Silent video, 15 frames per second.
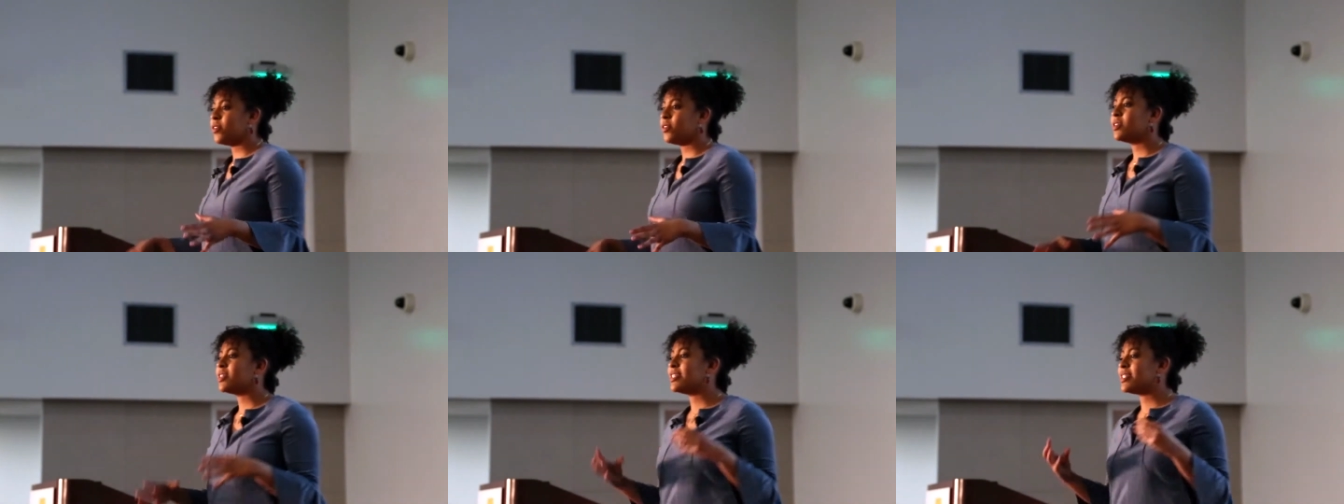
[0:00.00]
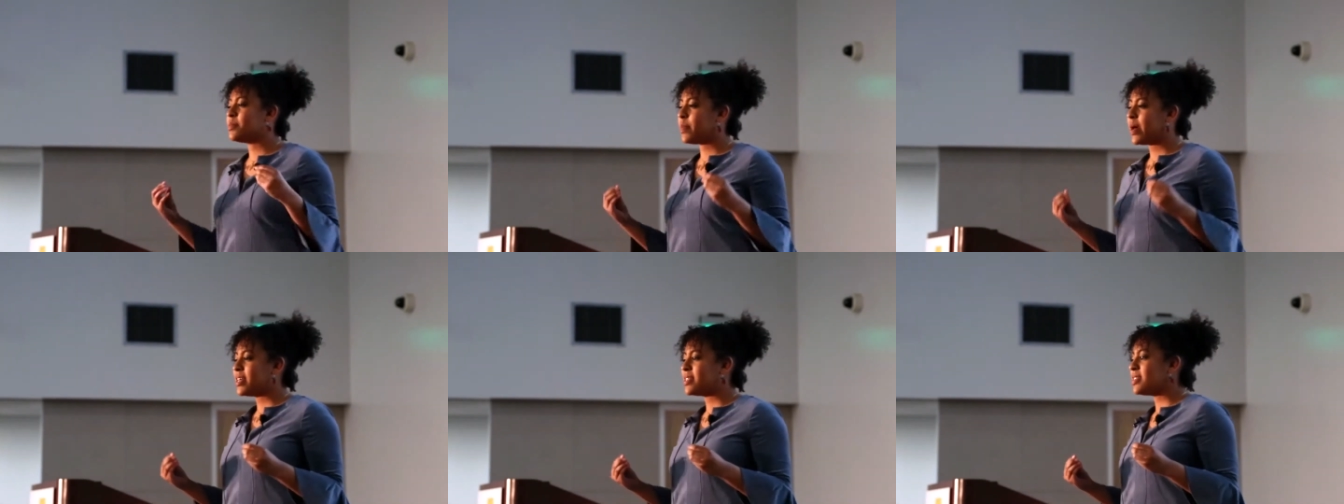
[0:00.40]
food, and the
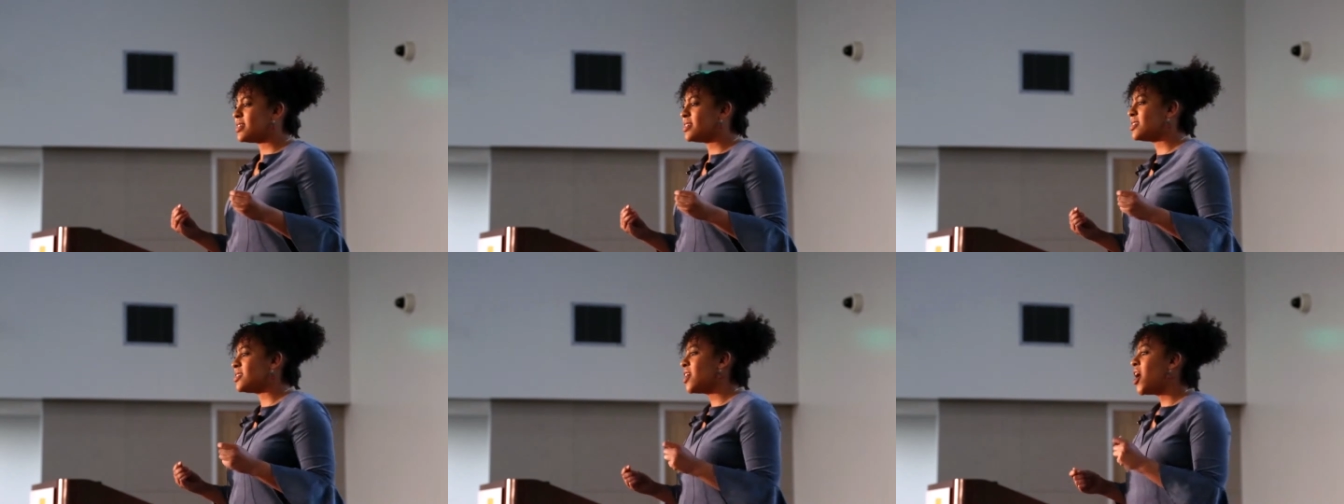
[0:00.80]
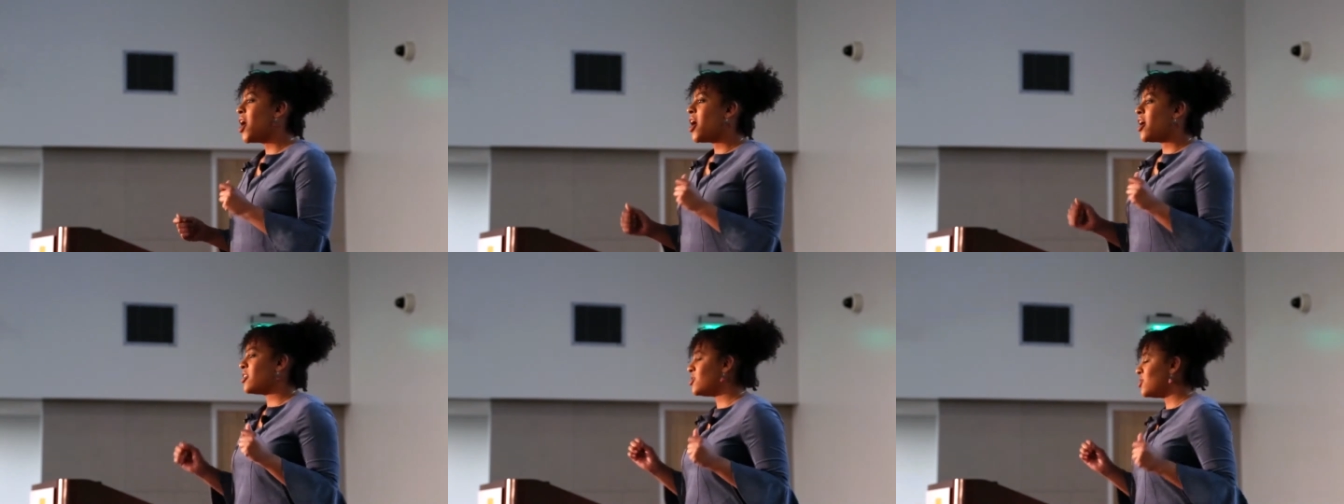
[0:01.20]
spices
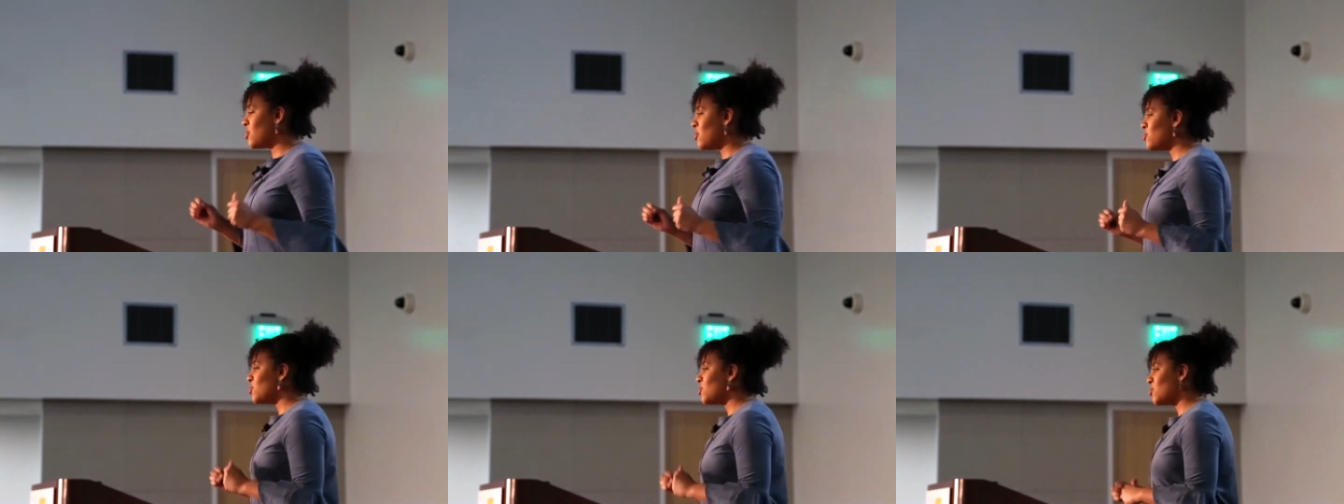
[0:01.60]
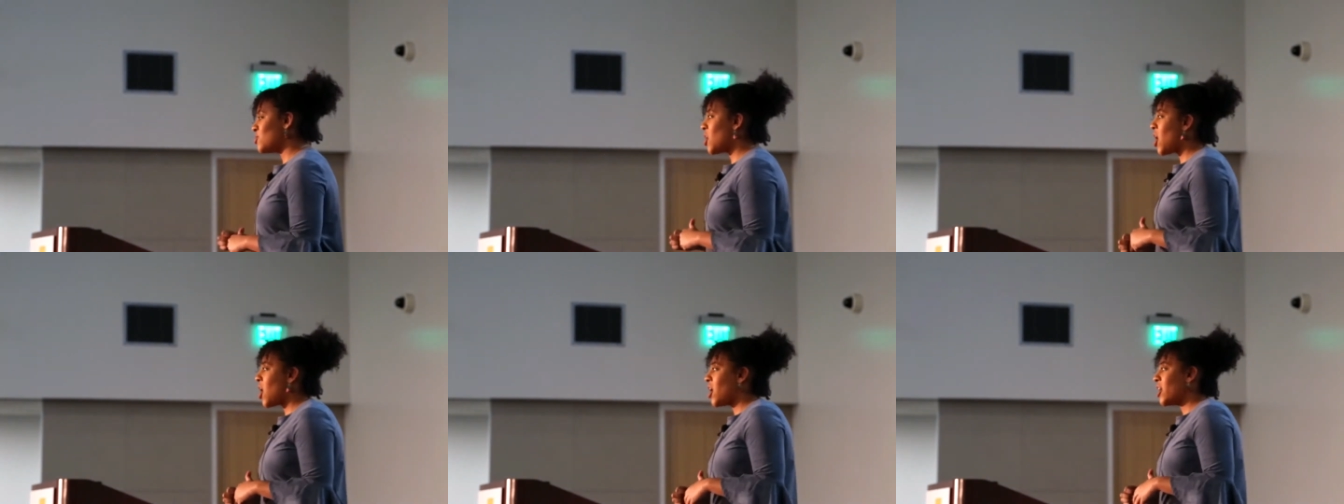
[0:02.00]
are so
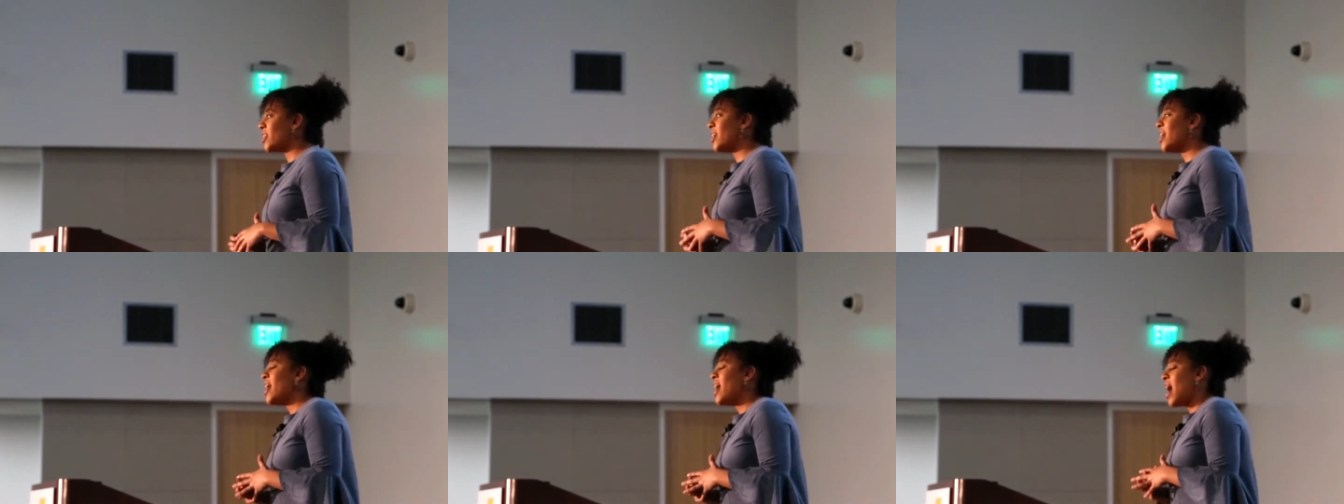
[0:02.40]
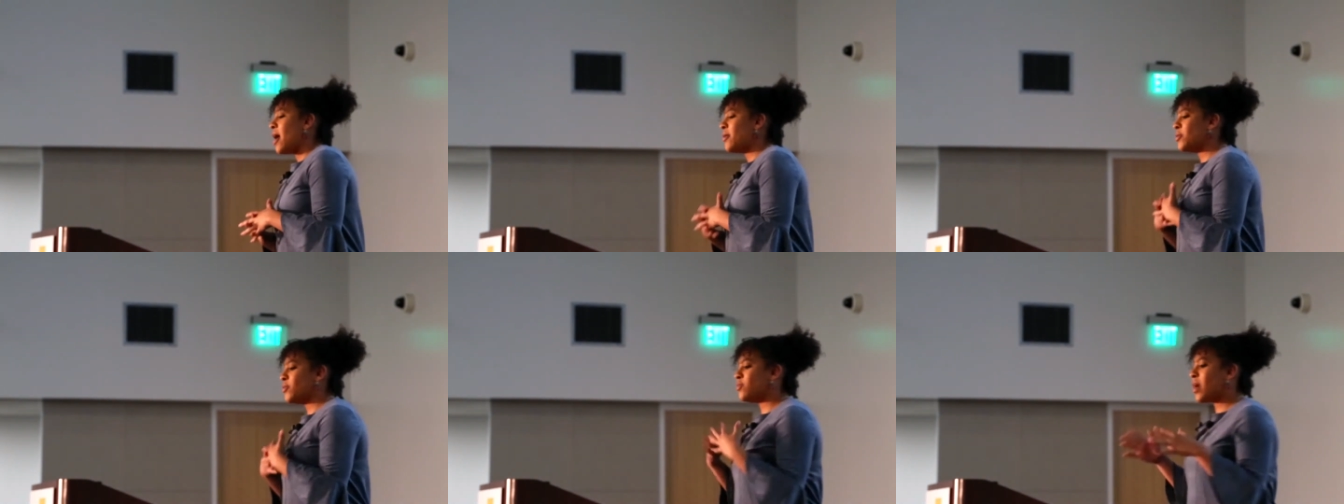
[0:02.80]
strong.
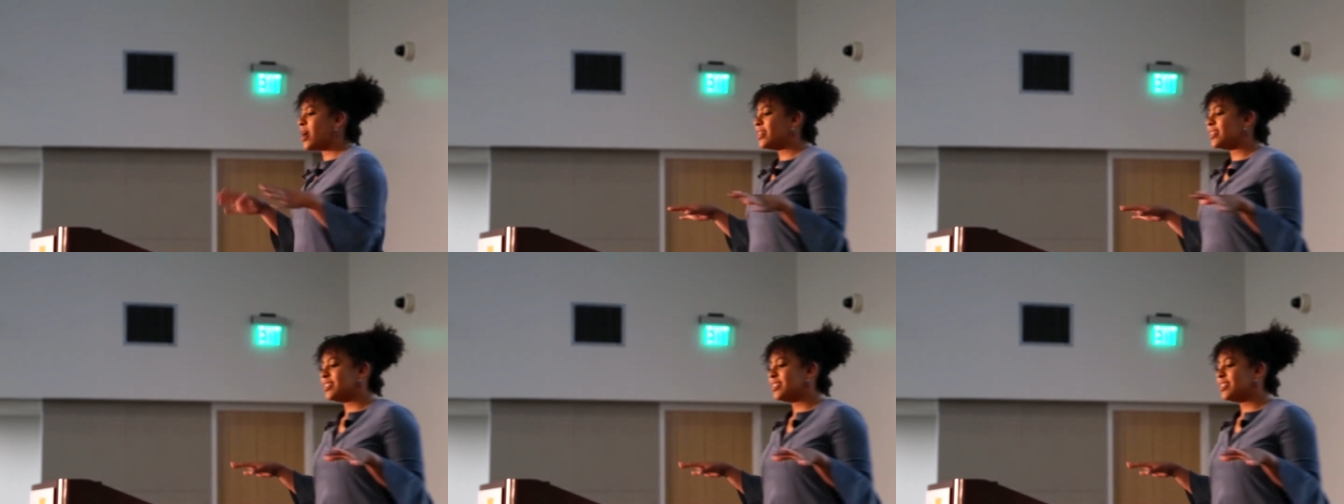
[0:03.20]
I would run